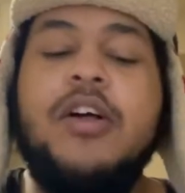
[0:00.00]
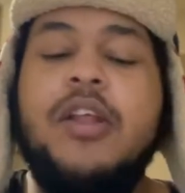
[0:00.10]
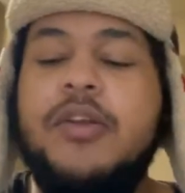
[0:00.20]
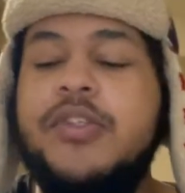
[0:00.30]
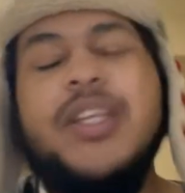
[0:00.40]
and I
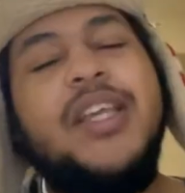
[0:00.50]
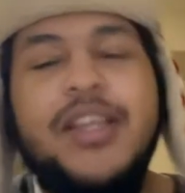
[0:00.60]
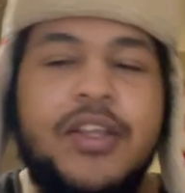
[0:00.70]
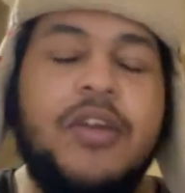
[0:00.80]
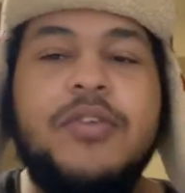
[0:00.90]
was like, yeah, you
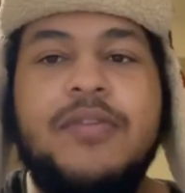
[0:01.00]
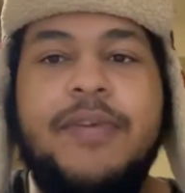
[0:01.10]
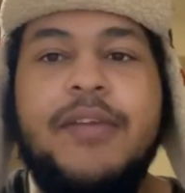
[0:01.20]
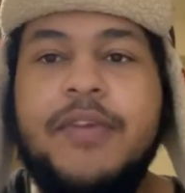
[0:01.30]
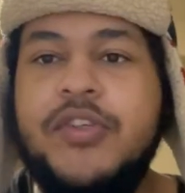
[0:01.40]
know, it's a fan
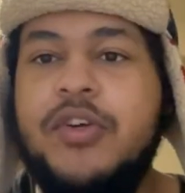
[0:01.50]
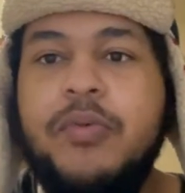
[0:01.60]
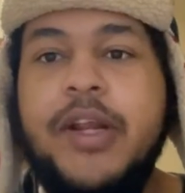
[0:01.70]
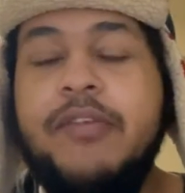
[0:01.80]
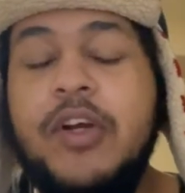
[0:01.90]
fiction or
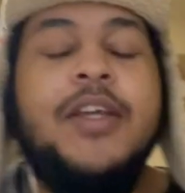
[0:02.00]
whatever.